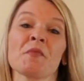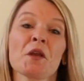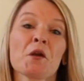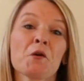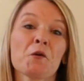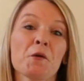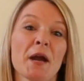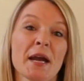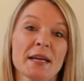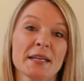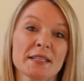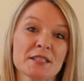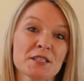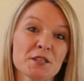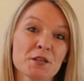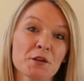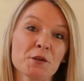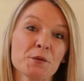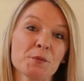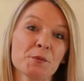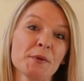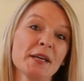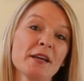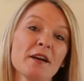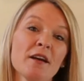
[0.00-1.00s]
Alright,
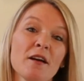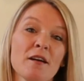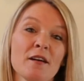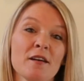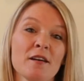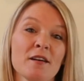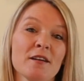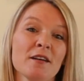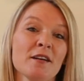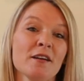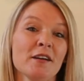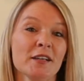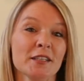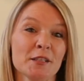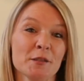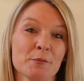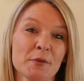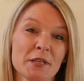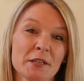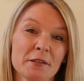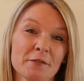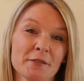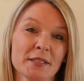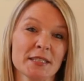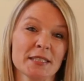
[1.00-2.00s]
so we are on a
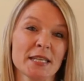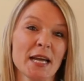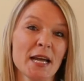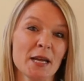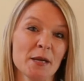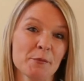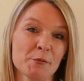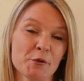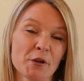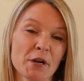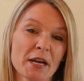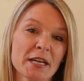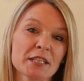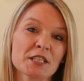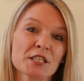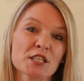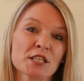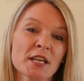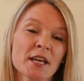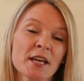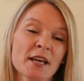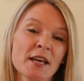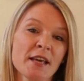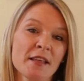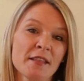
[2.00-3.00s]
bit of a time crunch.
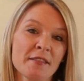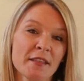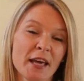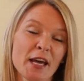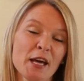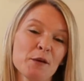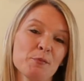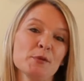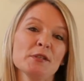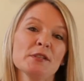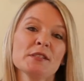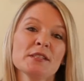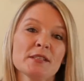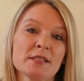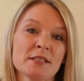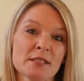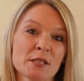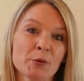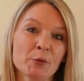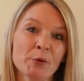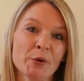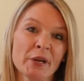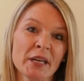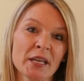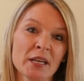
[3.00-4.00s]
The apples are
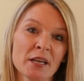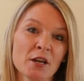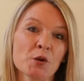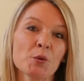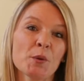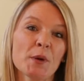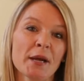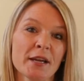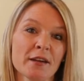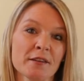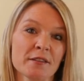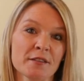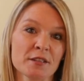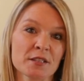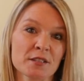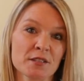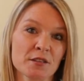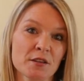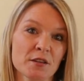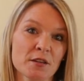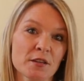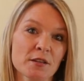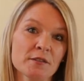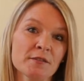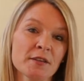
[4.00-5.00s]
simmering away on the
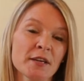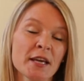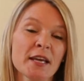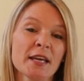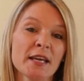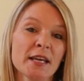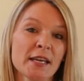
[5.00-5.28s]
stove.